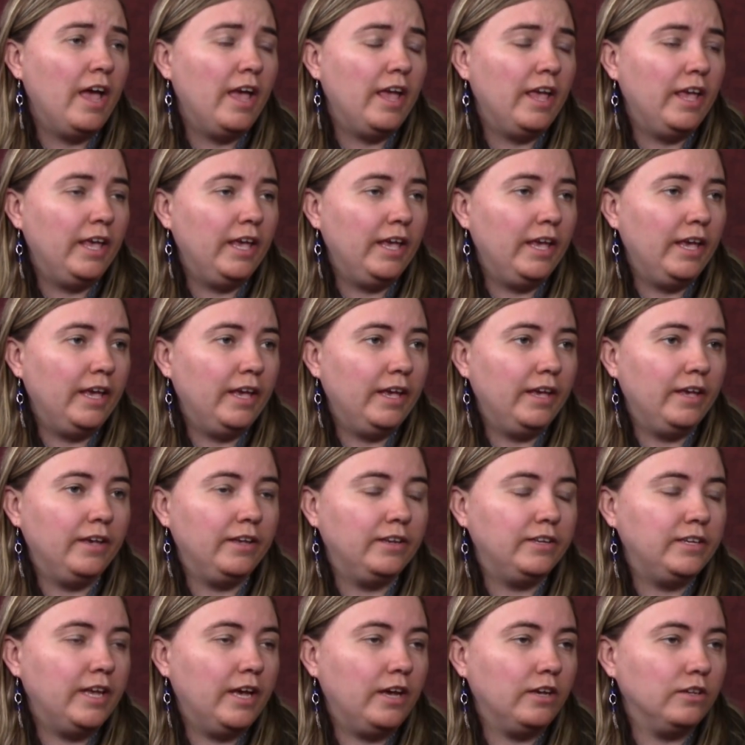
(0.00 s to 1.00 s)

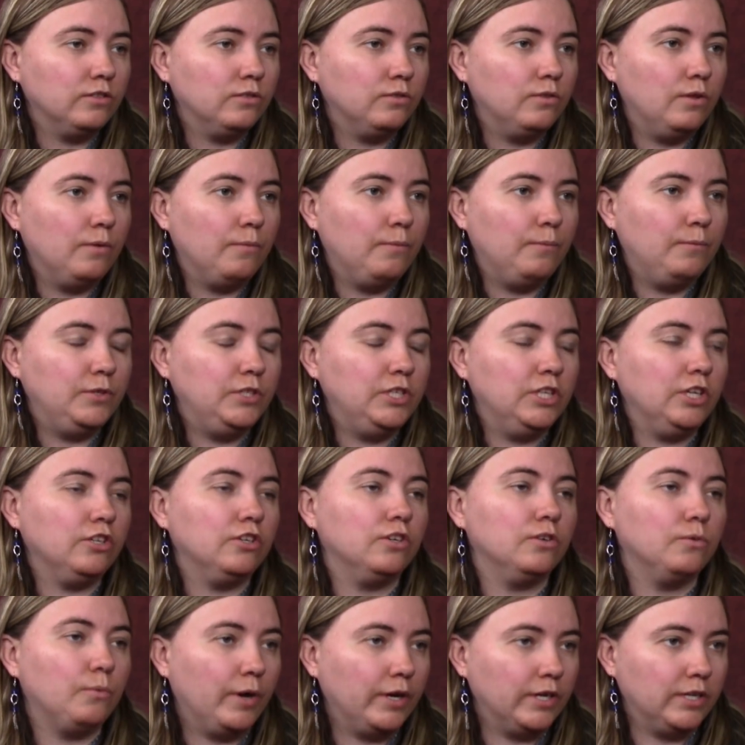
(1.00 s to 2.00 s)
He tells the
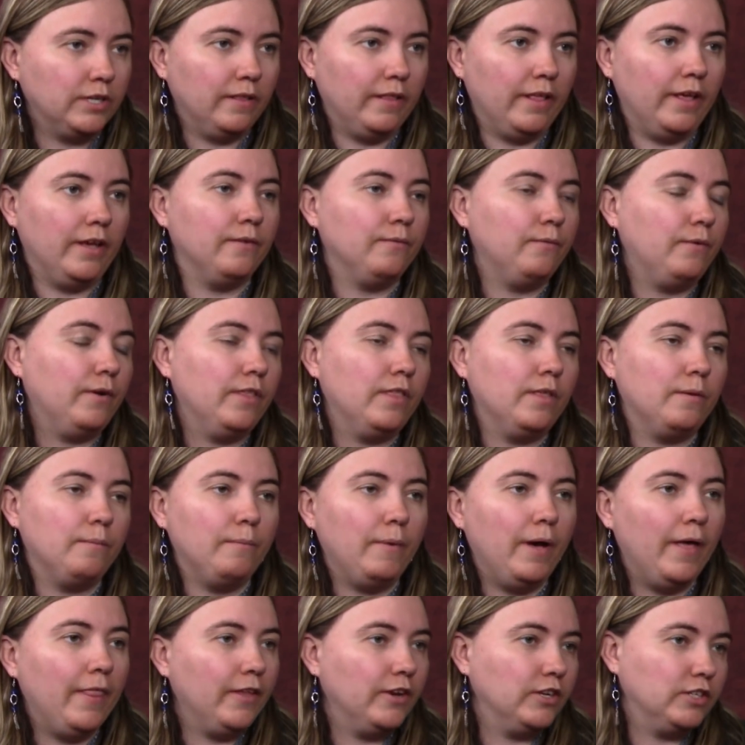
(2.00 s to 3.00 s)
children where to live, where the
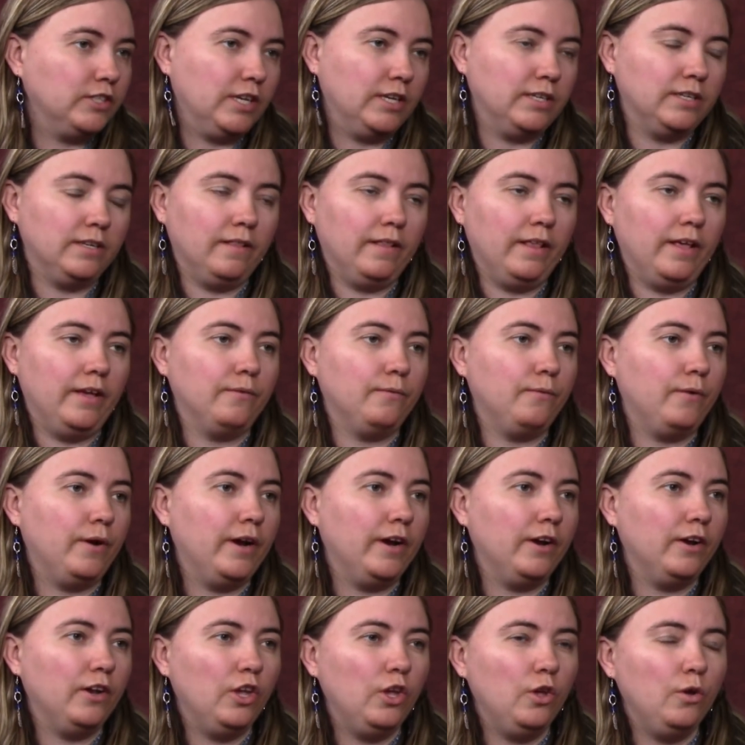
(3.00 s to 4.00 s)
mothers get to live,
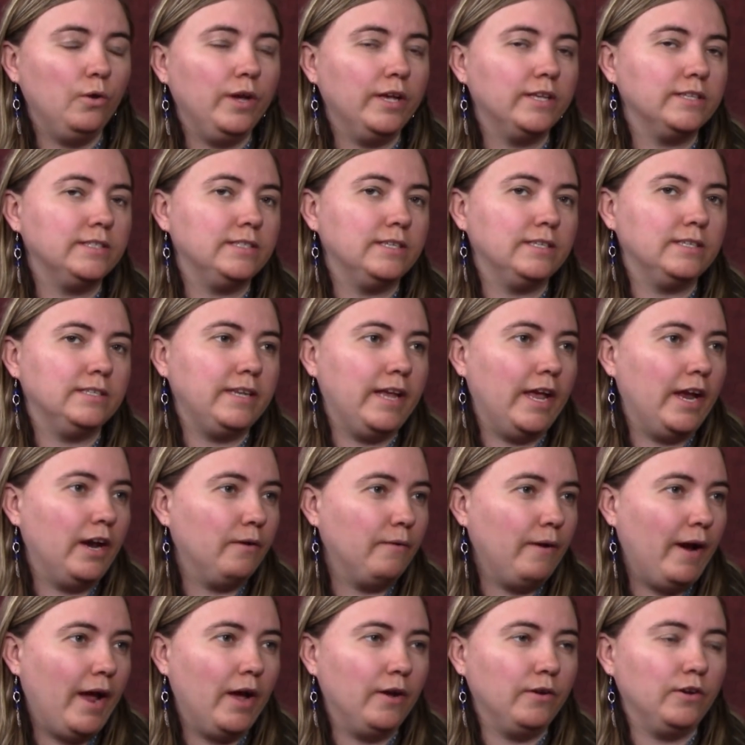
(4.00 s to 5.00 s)
who gets to stay
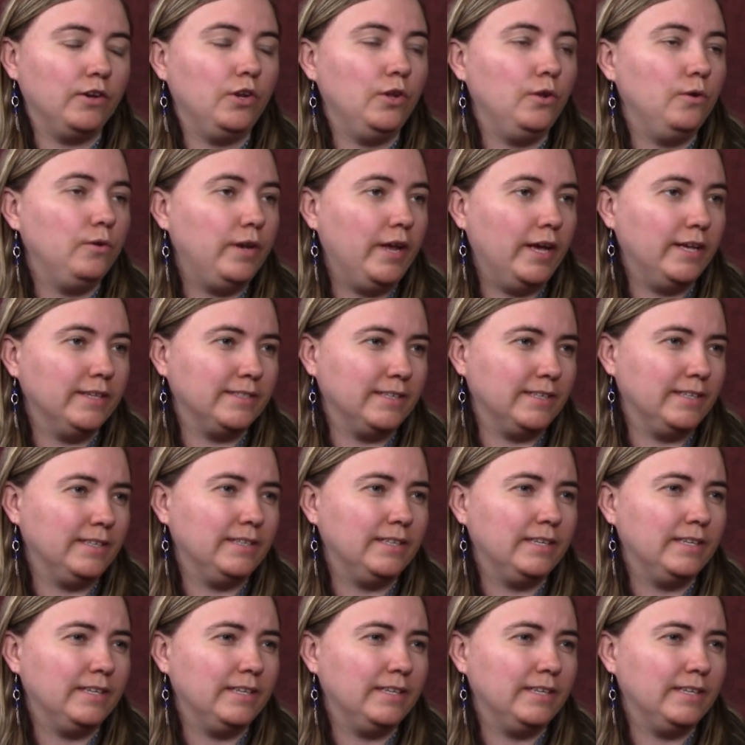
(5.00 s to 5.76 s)
around and who doesn't.